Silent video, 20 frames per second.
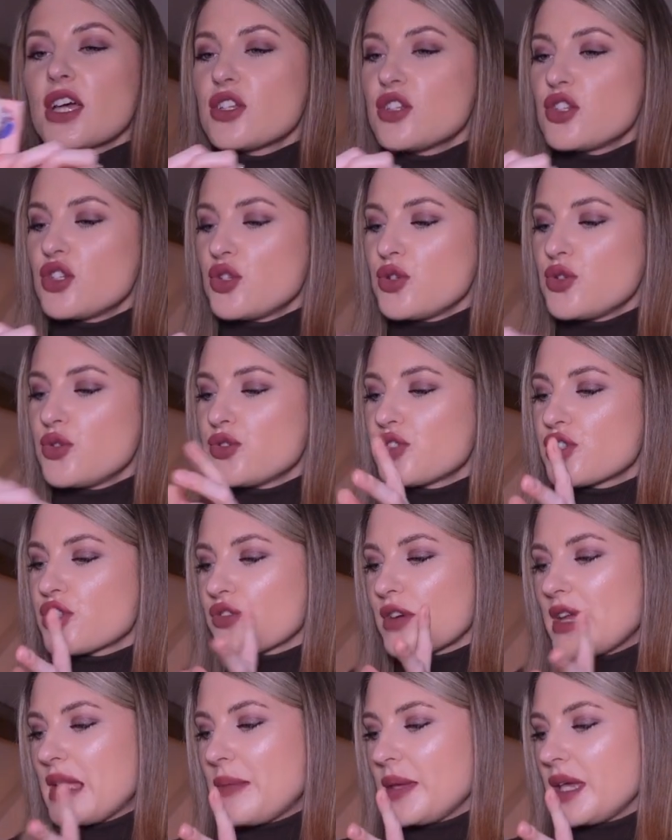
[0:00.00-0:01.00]
nude
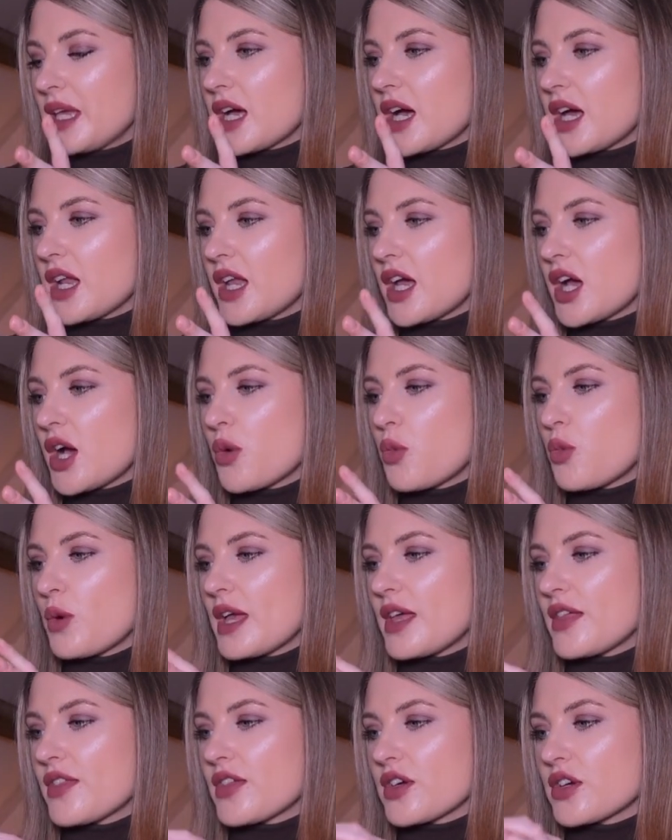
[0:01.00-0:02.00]
creamy color
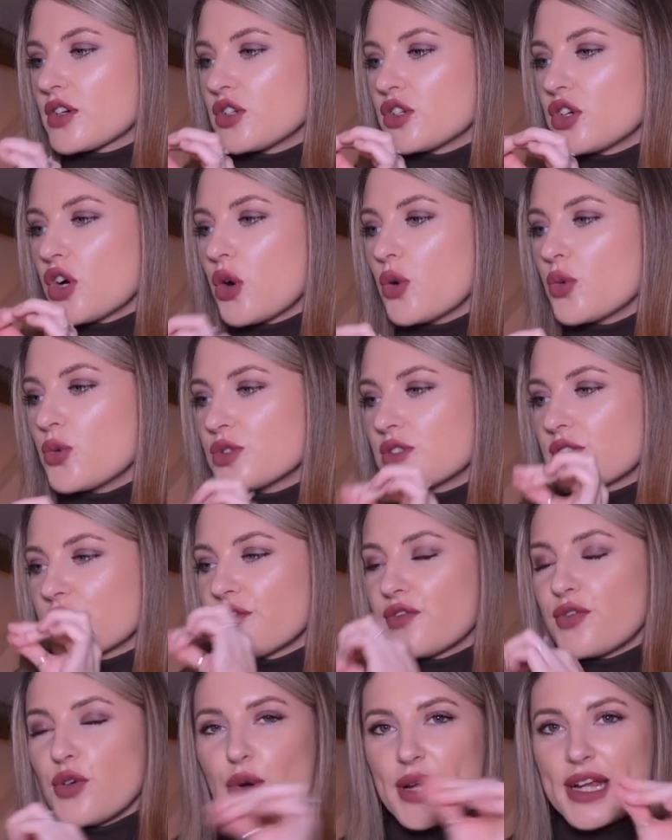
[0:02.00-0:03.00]
with gold
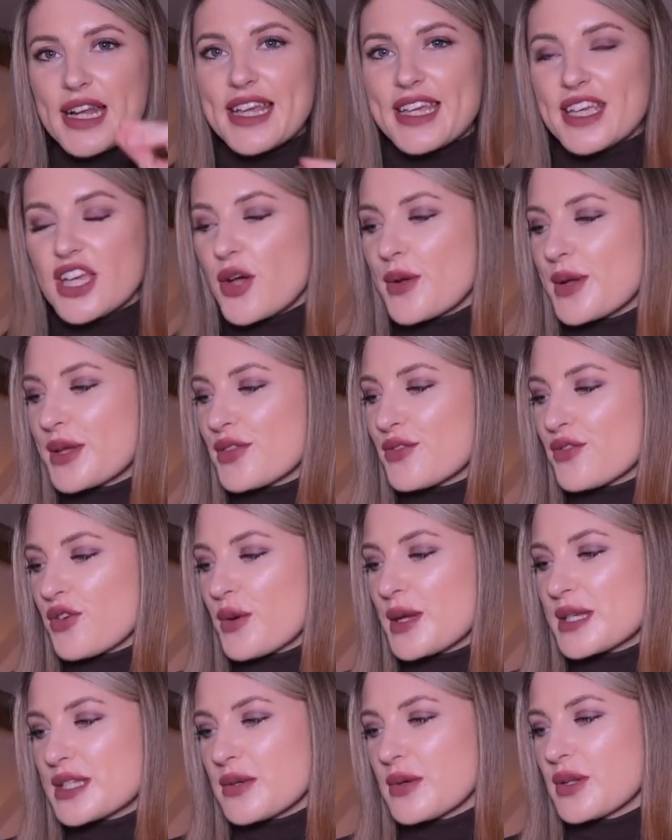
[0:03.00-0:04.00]
foiling going through
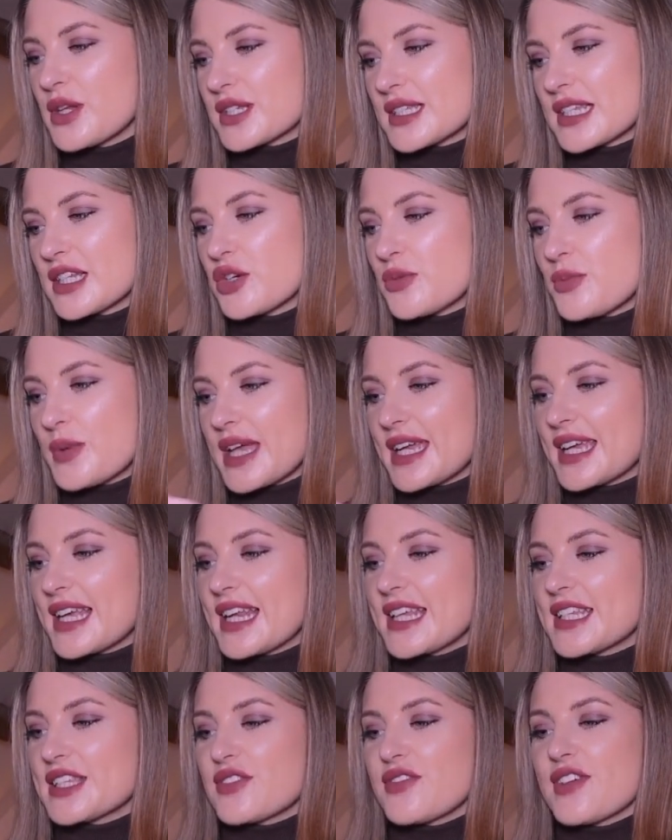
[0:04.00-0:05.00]
it, so it looks a little bit
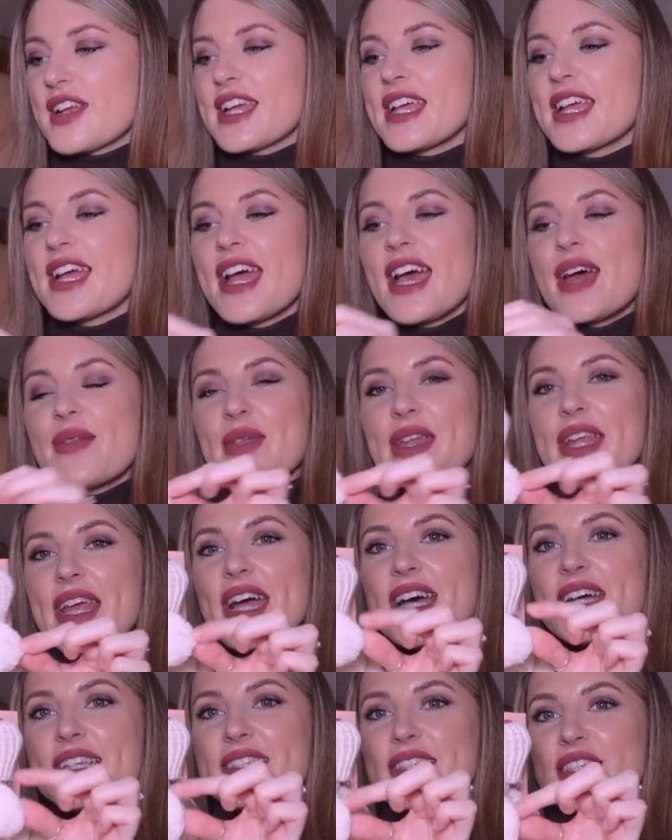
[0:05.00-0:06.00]
glittery. And then it
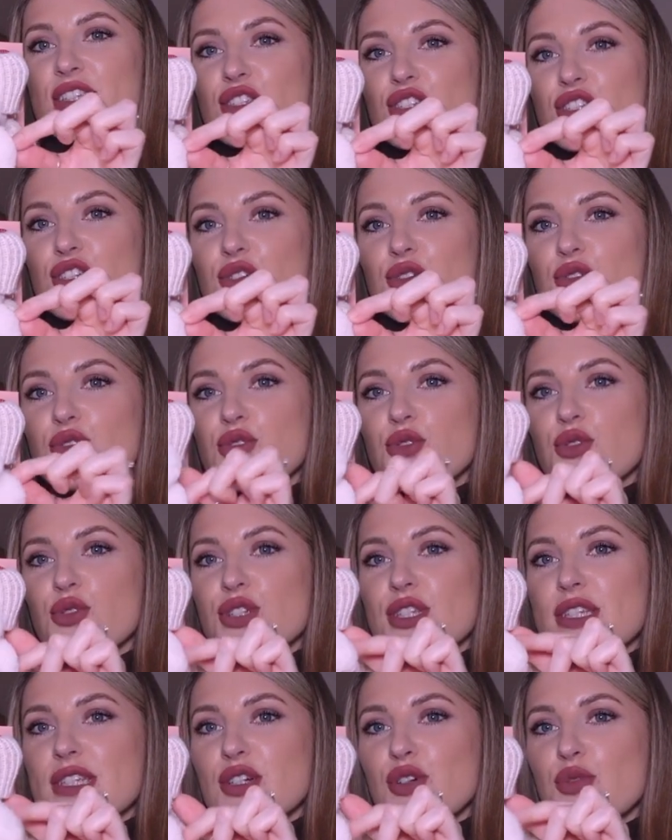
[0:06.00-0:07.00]
has these two
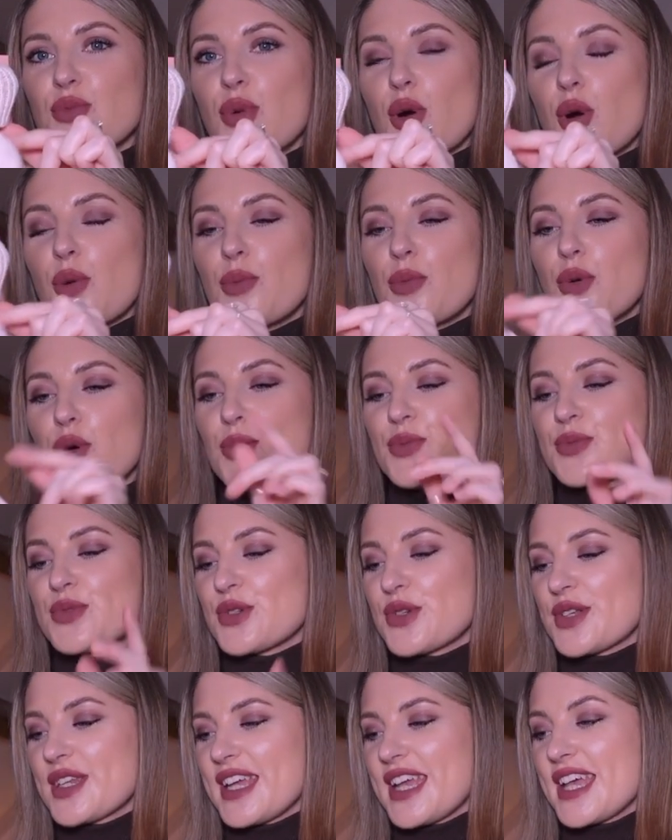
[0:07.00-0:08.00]
gorgeous little pom-poms
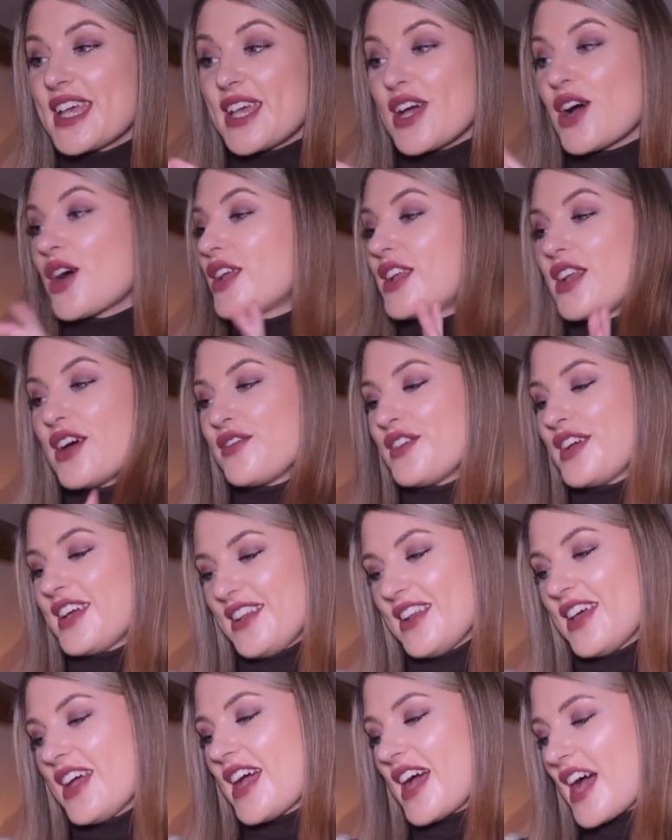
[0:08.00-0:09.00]
on it. I love it,
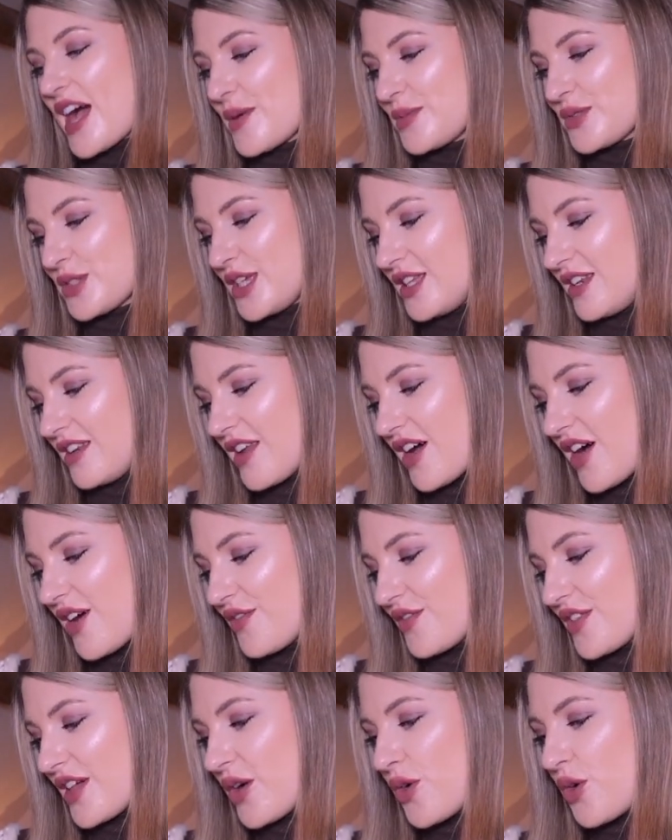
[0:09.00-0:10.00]
like I absolutely
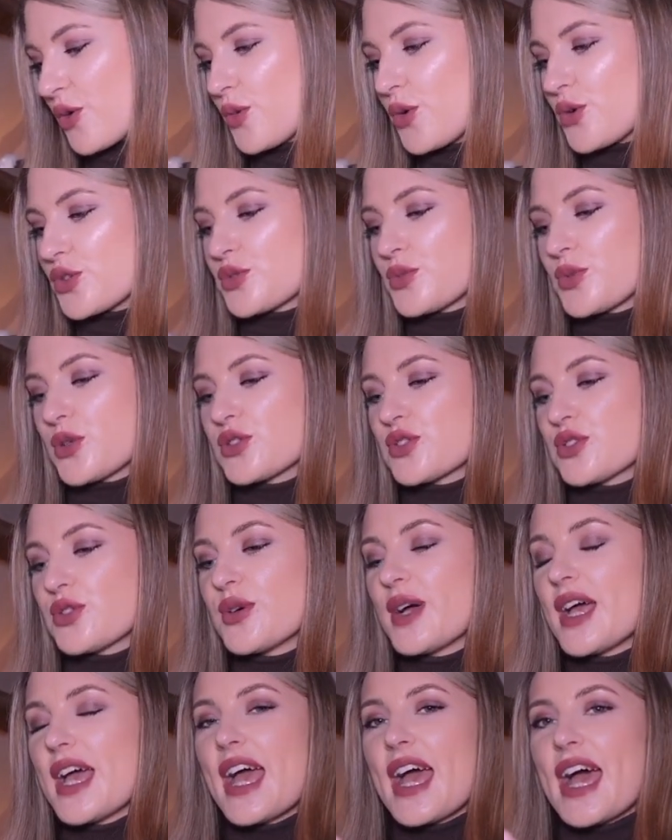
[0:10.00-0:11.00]
love that hot water
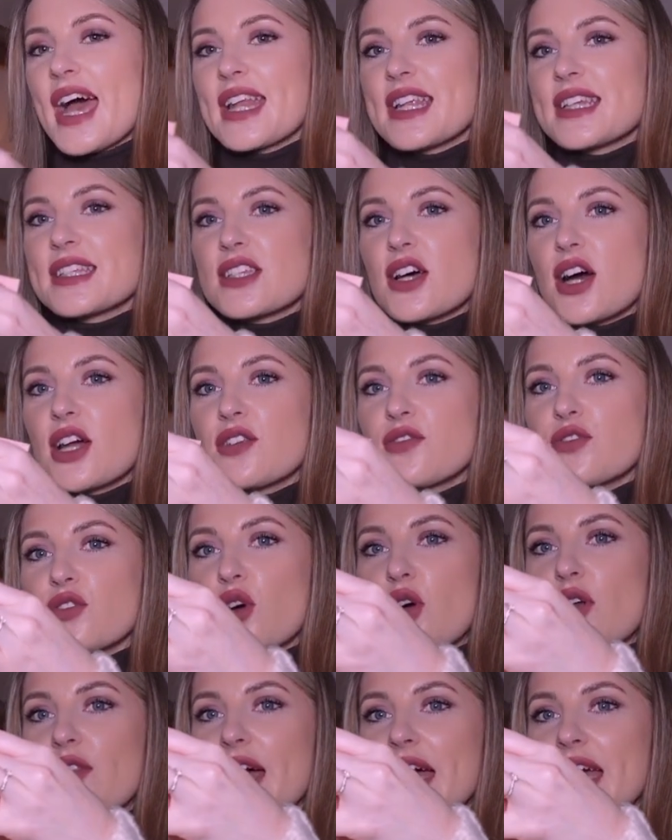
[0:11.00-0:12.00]
bottle. And it's kind of
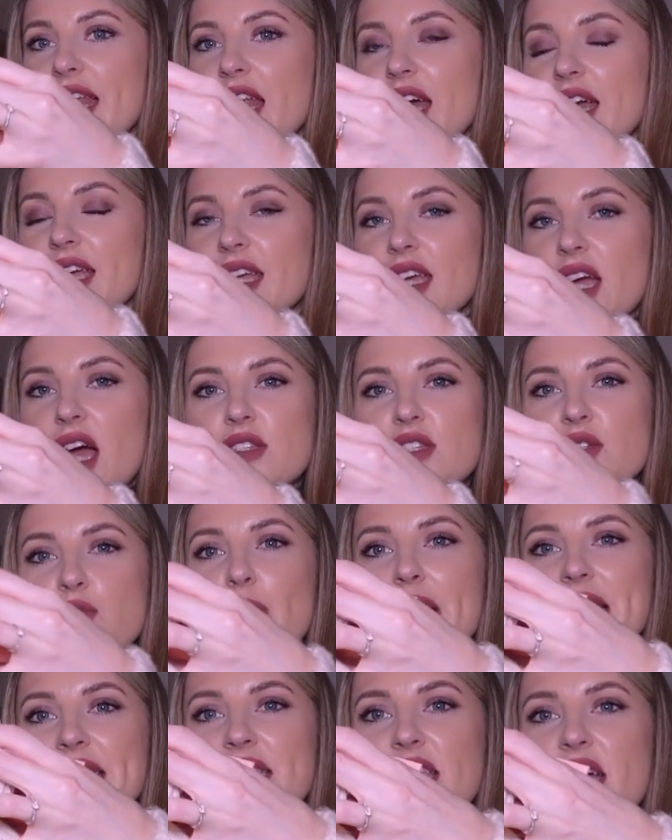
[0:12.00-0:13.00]
got that like
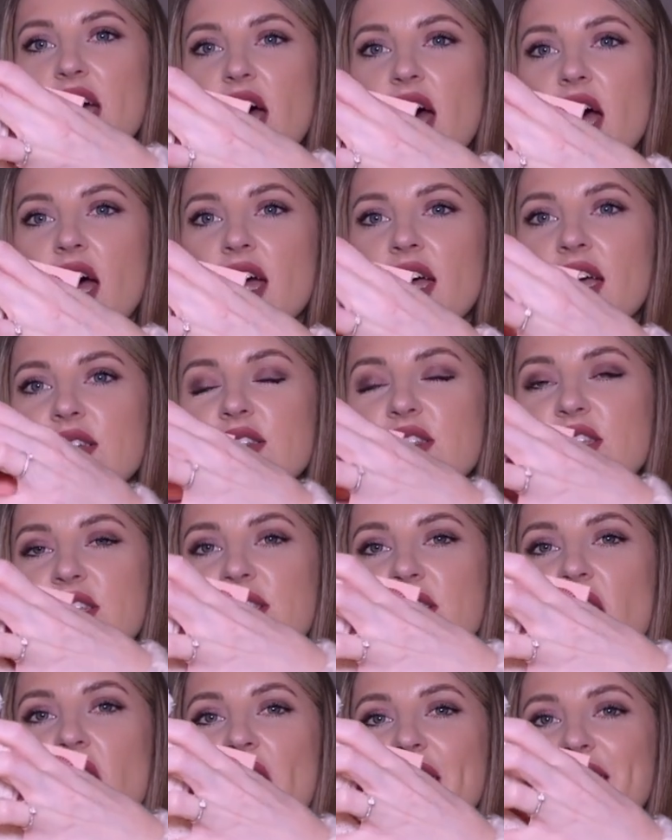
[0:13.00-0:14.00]
sweater
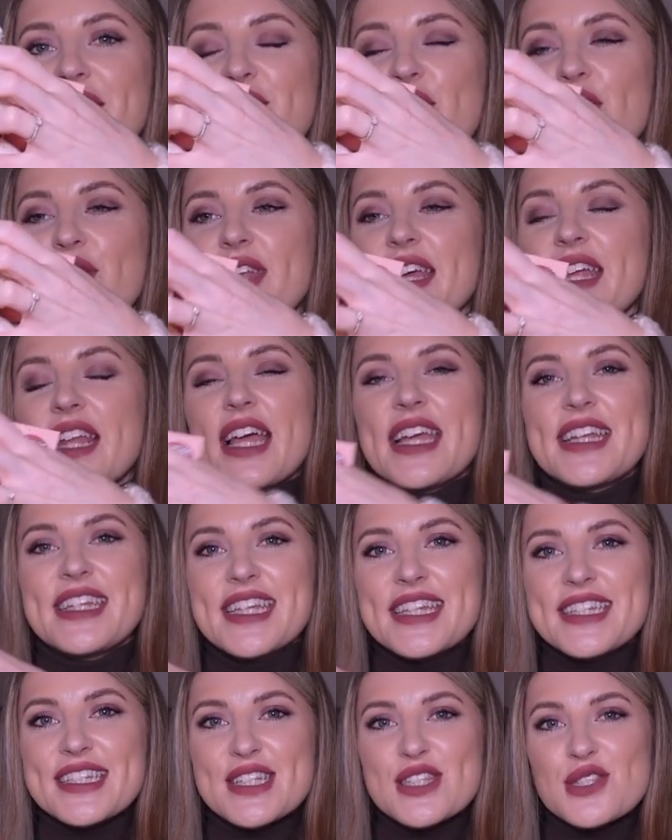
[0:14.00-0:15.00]
design on it, like
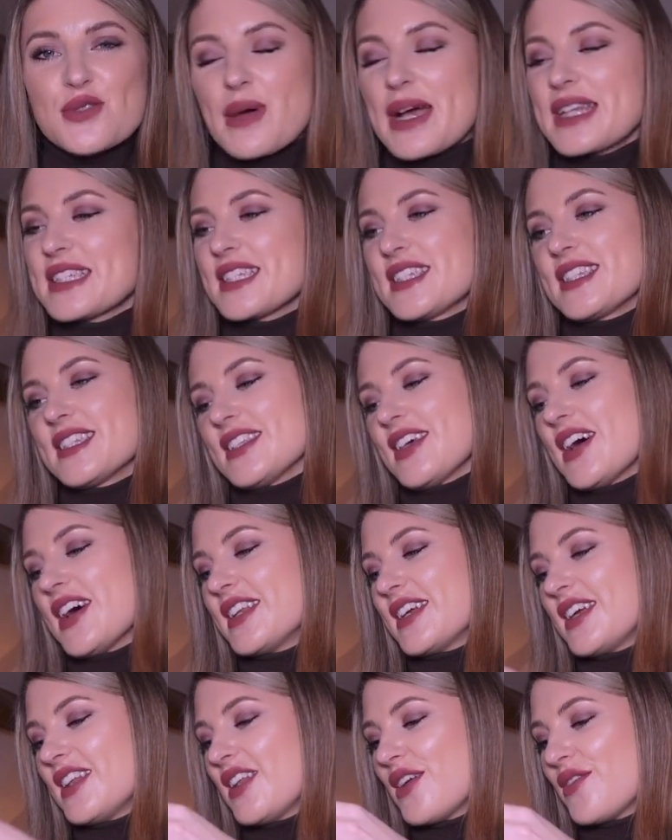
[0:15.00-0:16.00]
knitted sweater
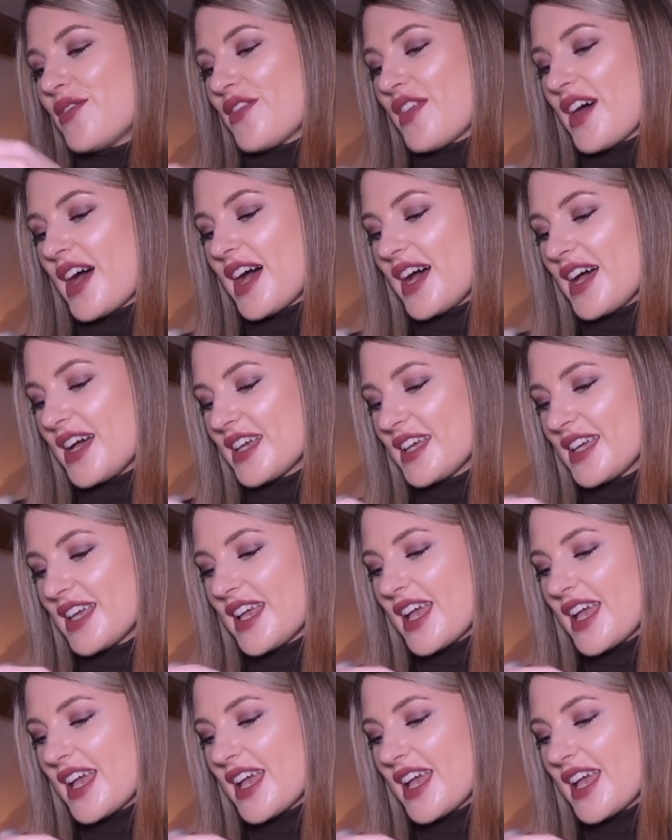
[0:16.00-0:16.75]
design. I love that.